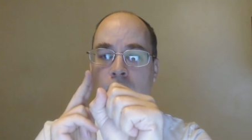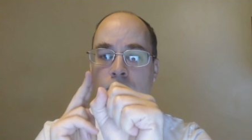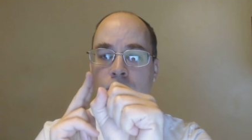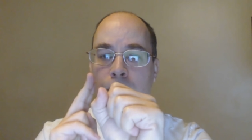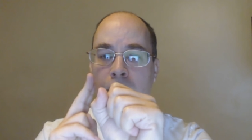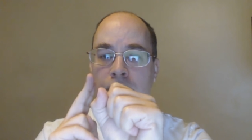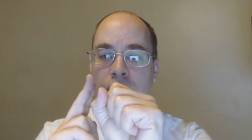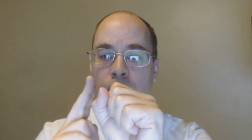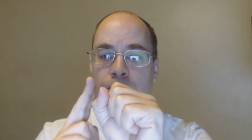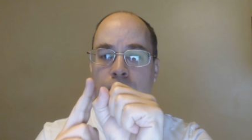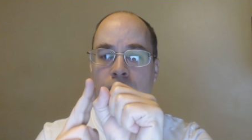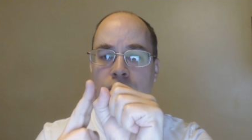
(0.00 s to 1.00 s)
close to a massive
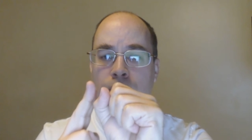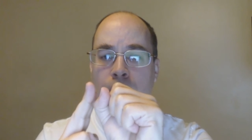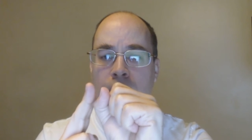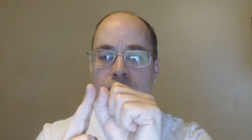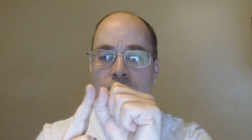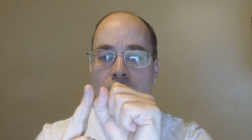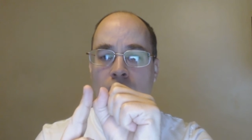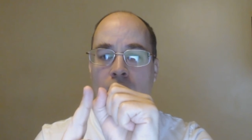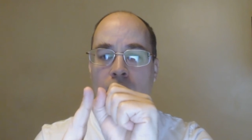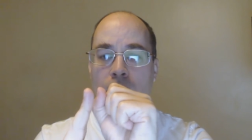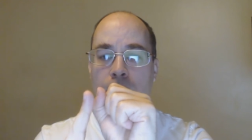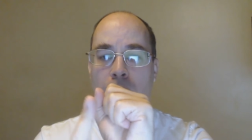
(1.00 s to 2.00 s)
object in space,
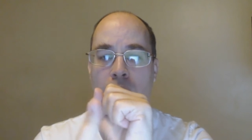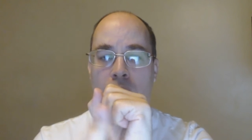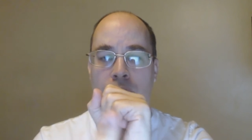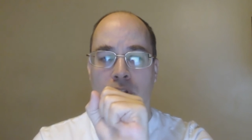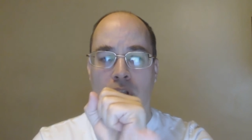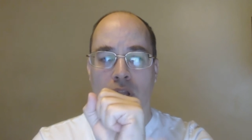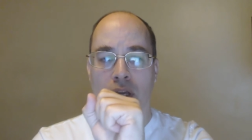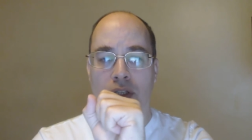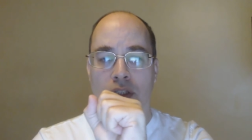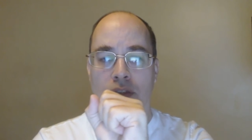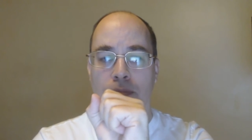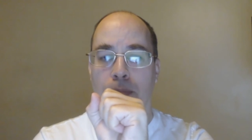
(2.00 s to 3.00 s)
the path of
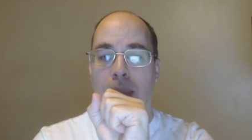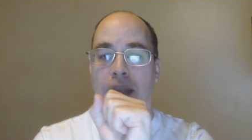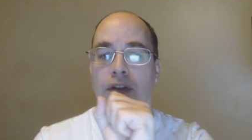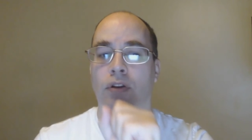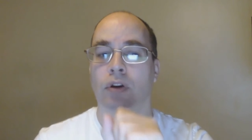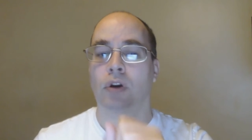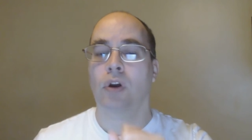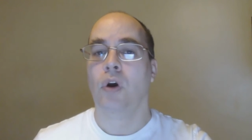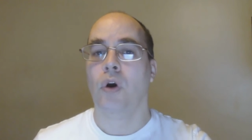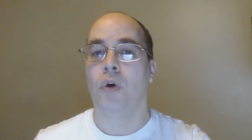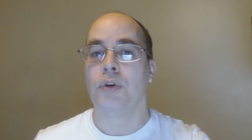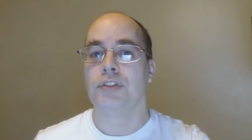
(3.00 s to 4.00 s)
light is bent
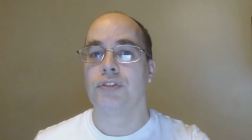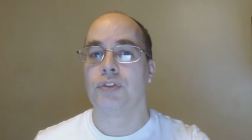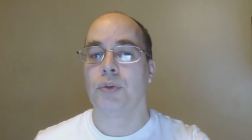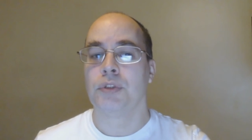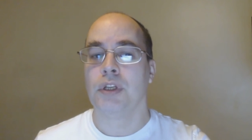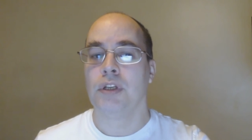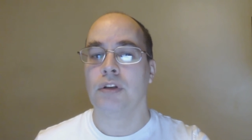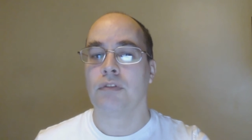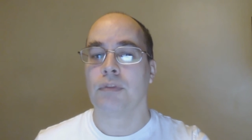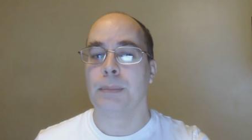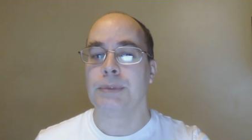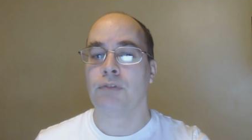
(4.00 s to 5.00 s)
or distorted
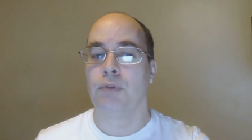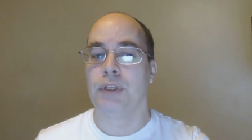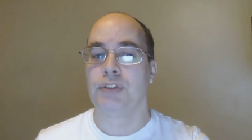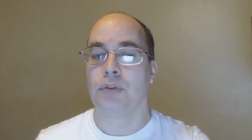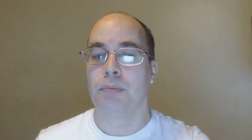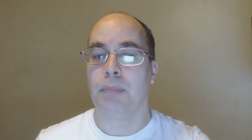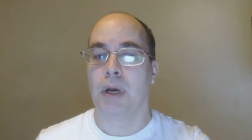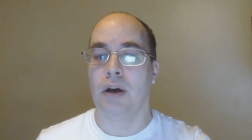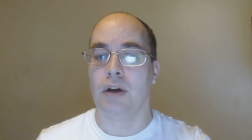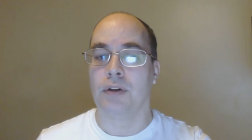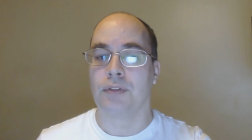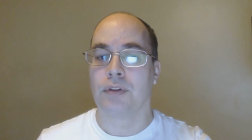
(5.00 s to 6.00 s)
from its original
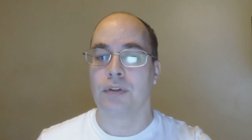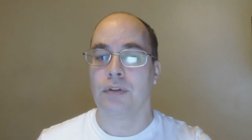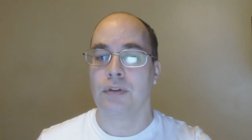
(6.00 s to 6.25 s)
path.